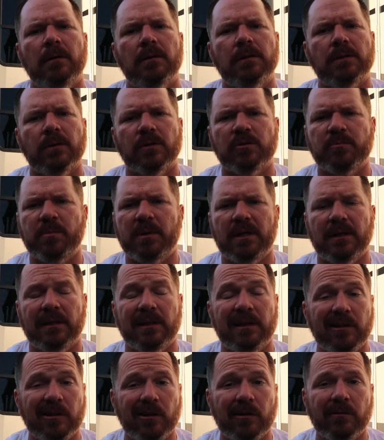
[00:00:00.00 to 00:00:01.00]
So it's been a
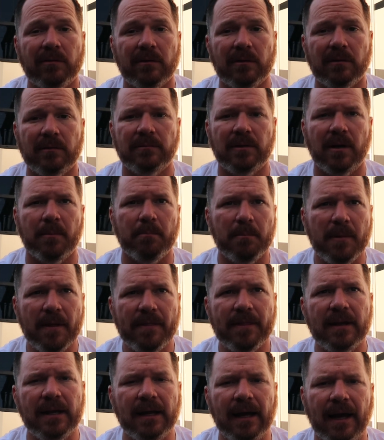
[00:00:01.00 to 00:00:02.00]
little over a
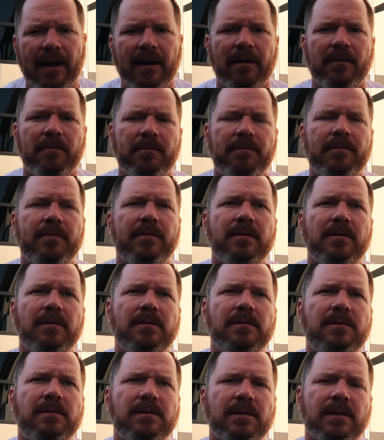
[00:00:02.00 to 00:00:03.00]
month and a half
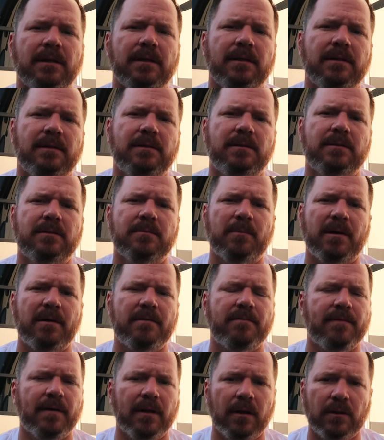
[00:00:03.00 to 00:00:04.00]
since
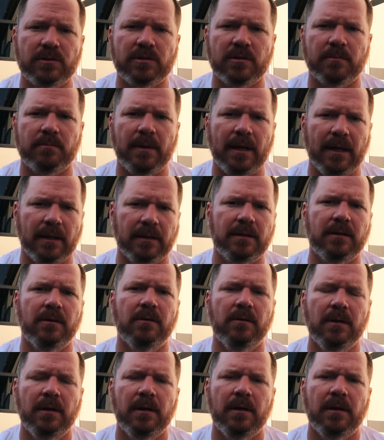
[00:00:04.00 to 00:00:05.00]
my fellowship ended
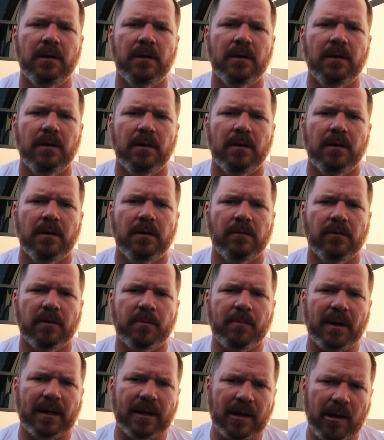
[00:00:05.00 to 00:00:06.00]
with
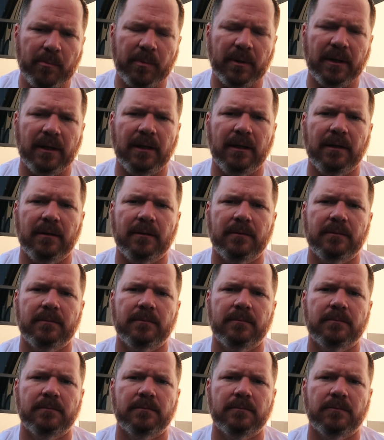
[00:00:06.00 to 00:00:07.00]
my company,
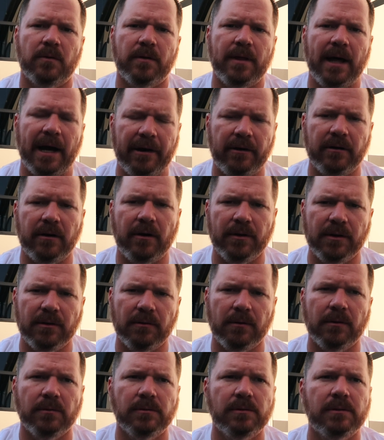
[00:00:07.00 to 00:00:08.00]
with Hiring Our
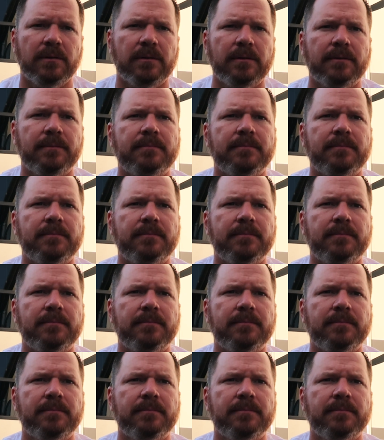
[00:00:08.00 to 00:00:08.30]
Heroes.